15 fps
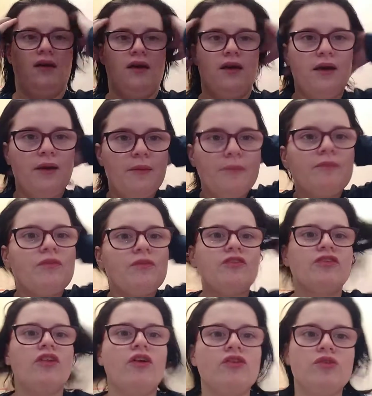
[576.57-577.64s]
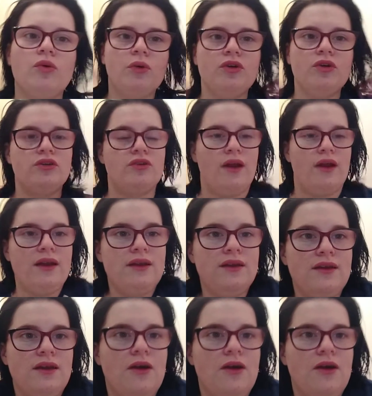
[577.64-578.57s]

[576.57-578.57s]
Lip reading: For those who are wondering,